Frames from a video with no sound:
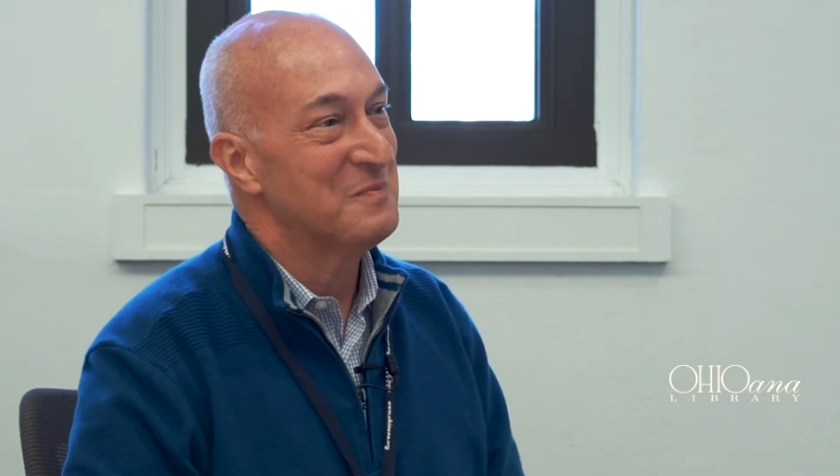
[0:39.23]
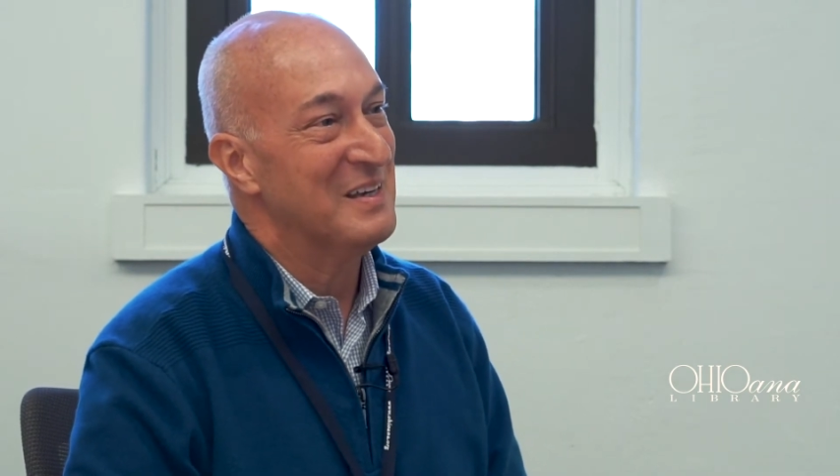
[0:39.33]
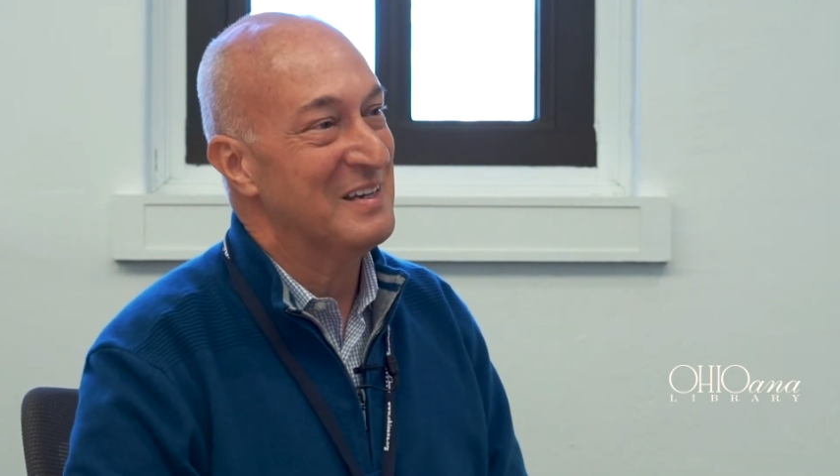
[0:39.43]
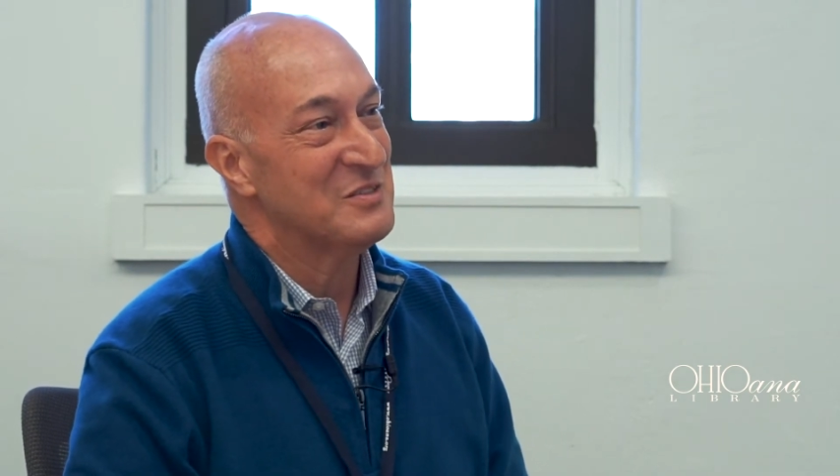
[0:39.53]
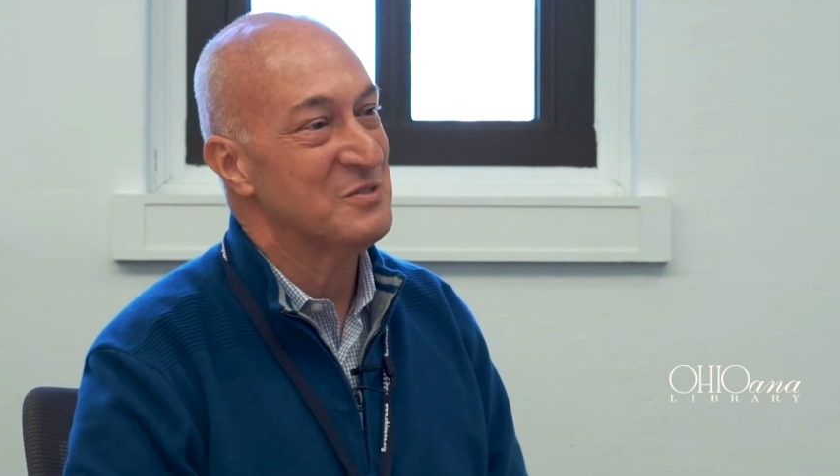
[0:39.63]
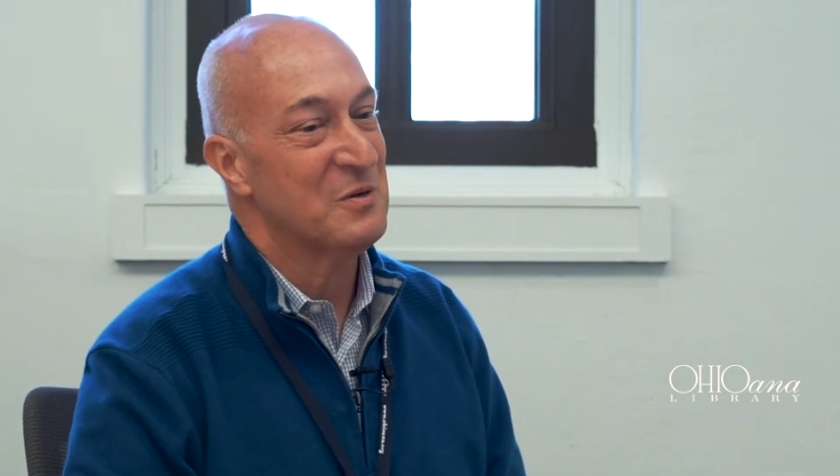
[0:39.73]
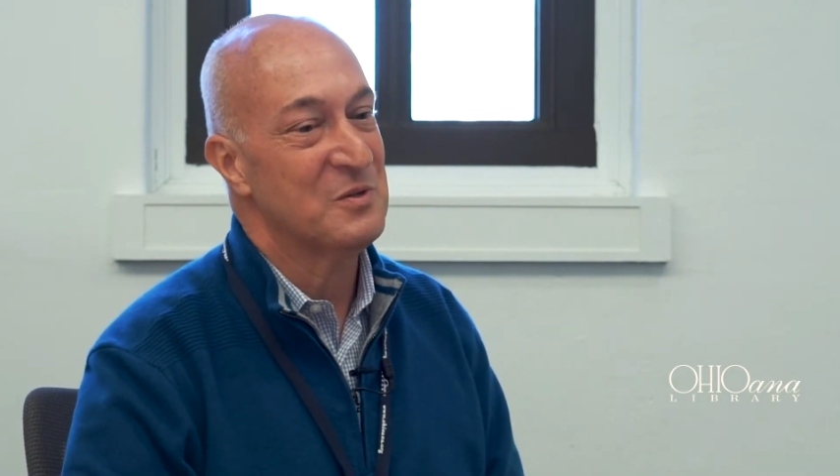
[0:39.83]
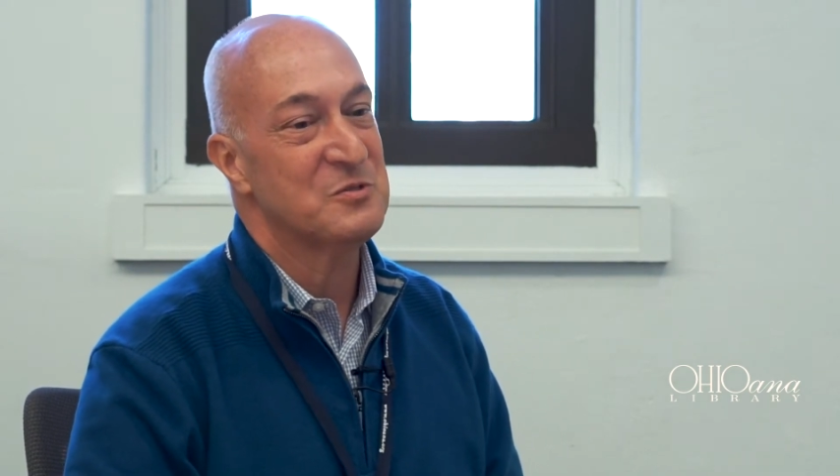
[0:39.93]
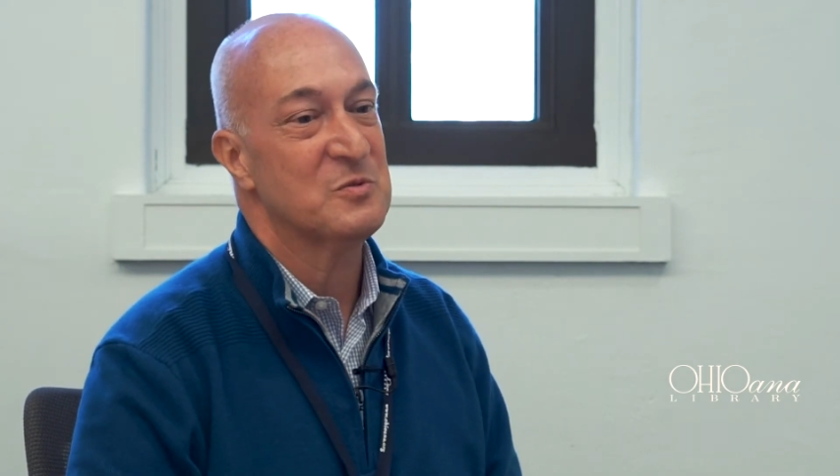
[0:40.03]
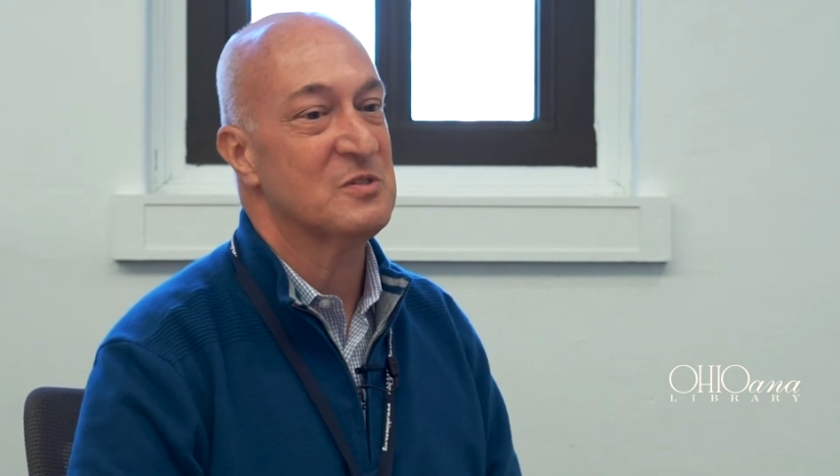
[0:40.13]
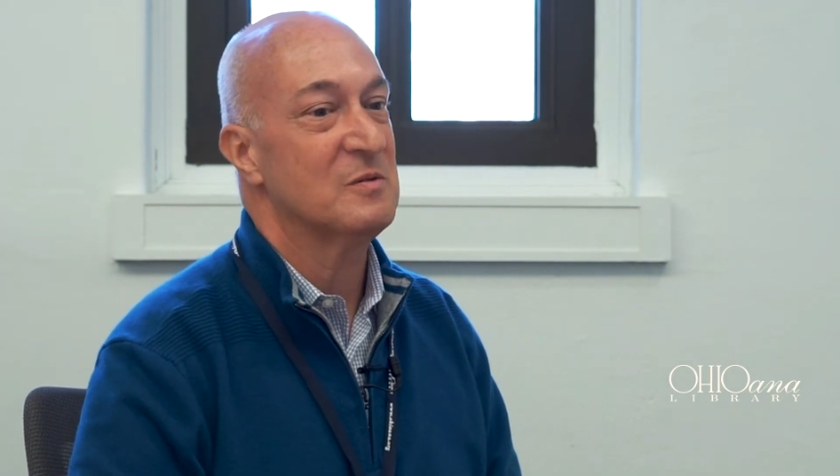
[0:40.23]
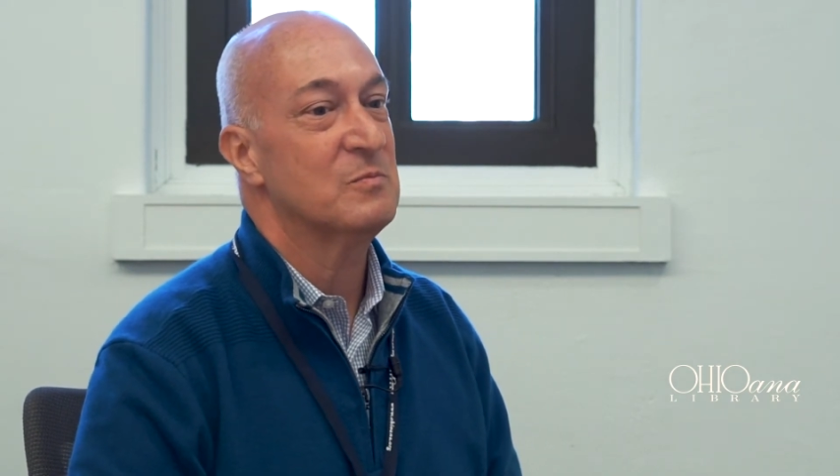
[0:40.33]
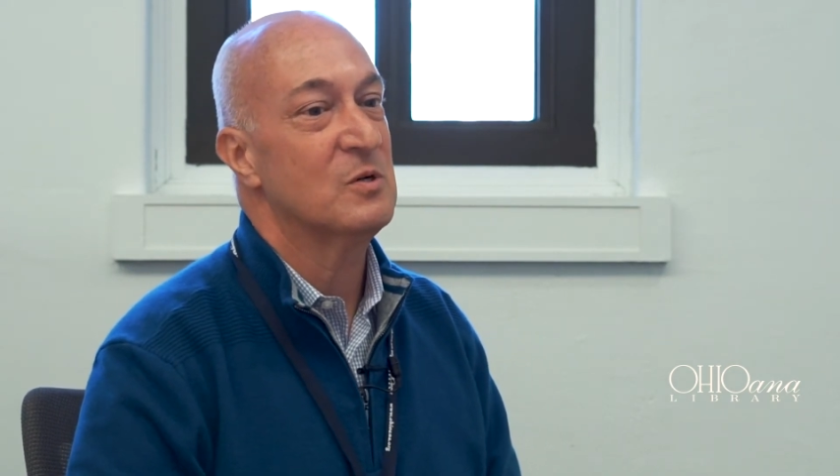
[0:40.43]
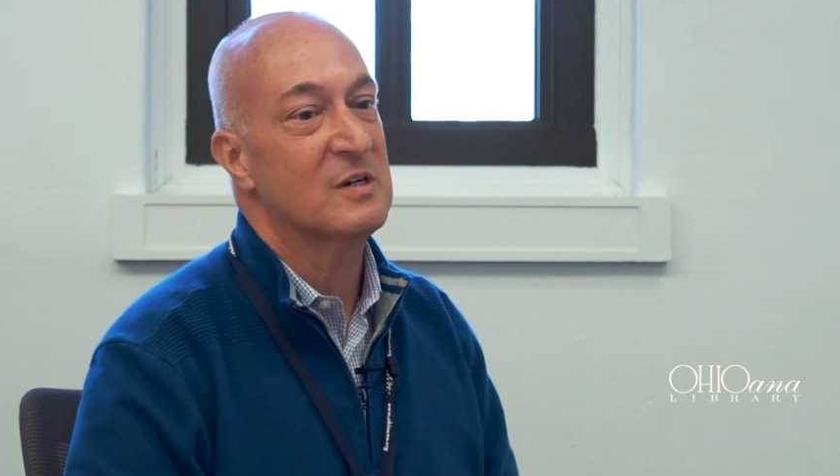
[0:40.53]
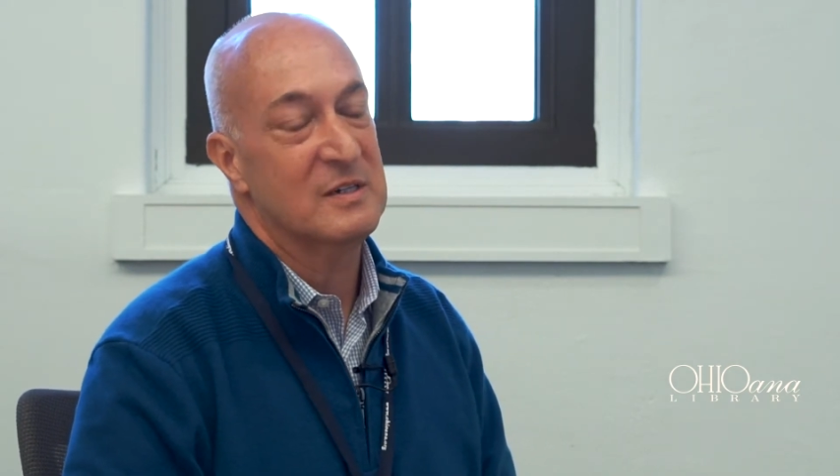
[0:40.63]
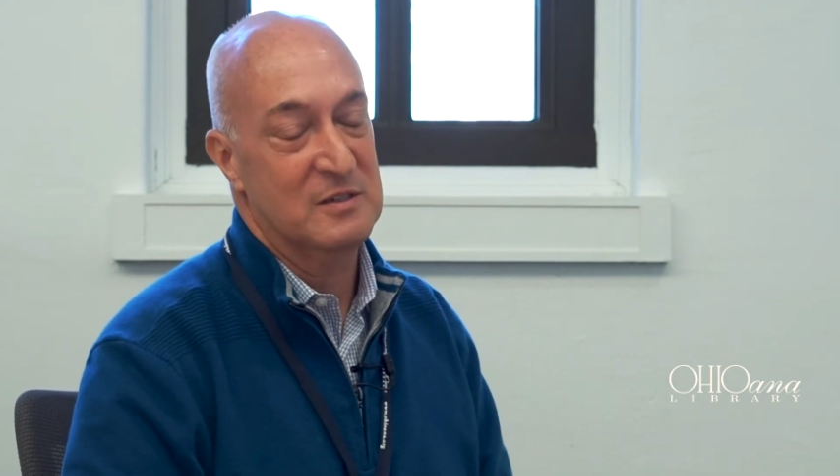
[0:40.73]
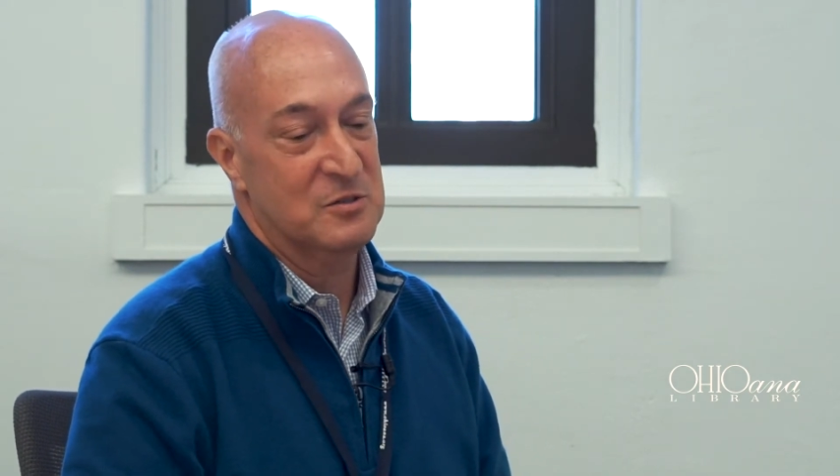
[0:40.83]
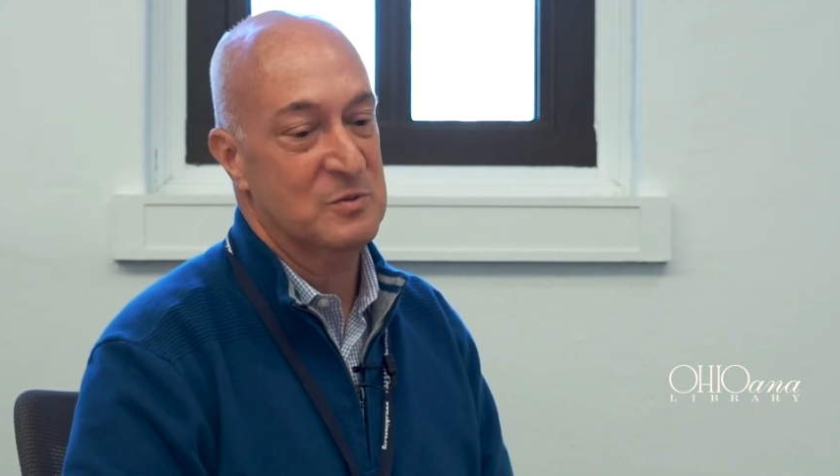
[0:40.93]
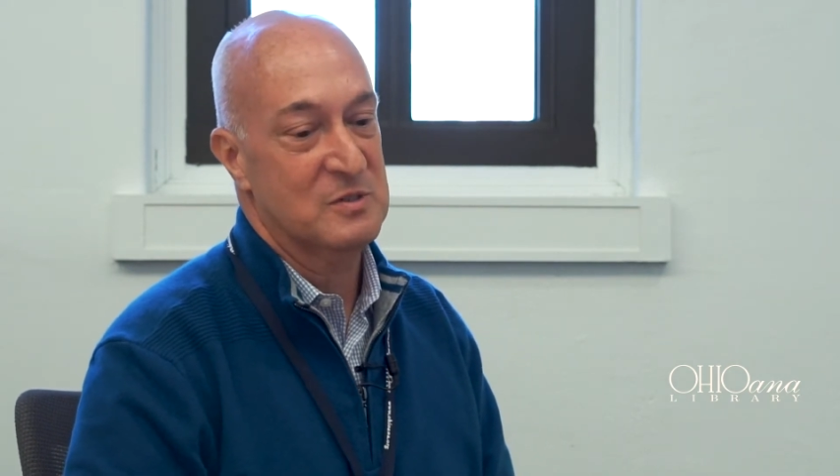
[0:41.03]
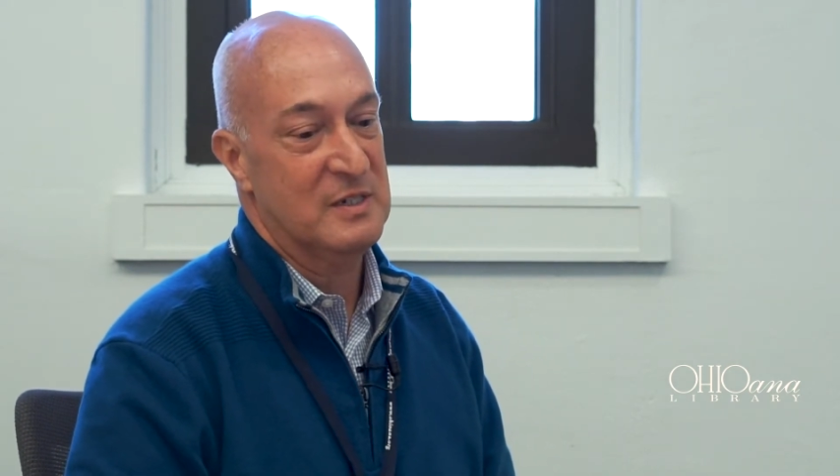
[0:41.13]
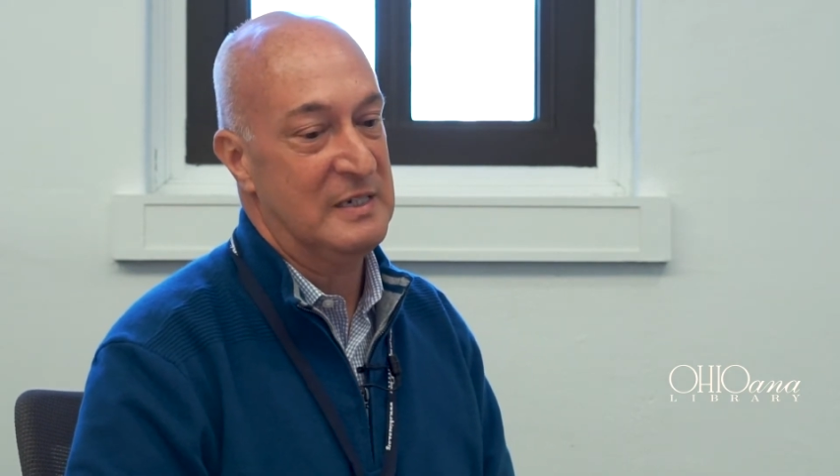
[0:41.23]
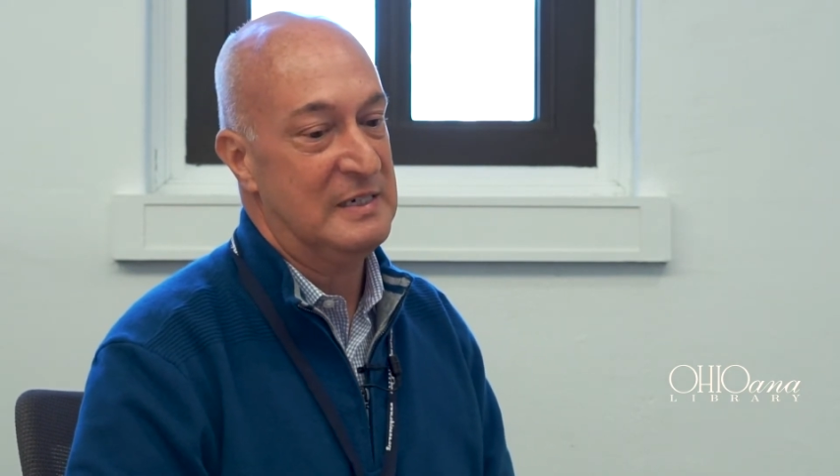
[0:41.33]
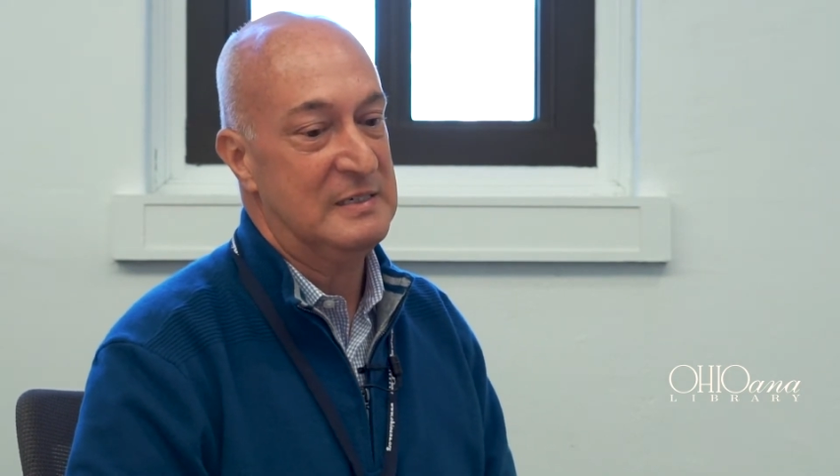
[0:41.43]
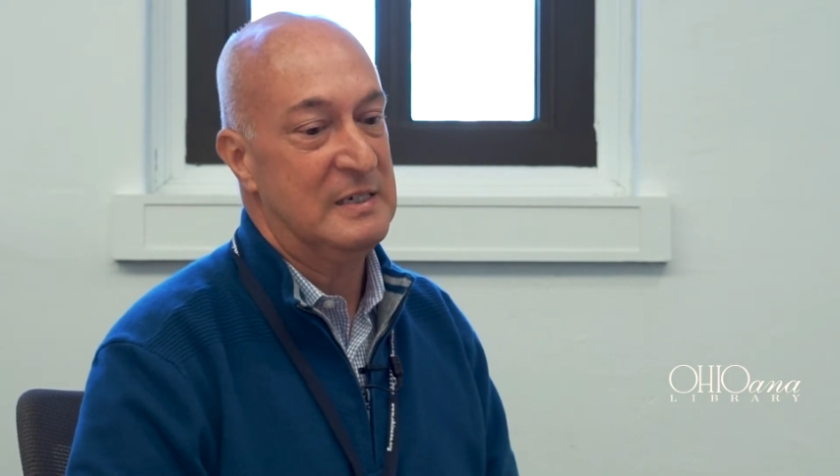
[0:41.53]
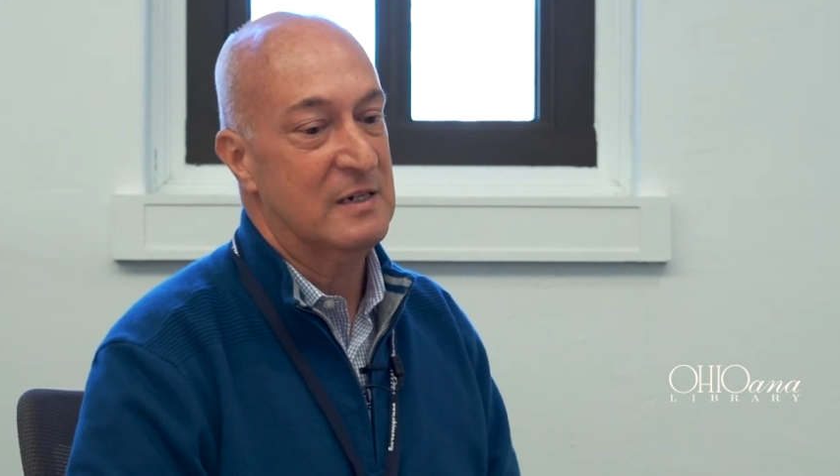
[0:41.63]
And so this was a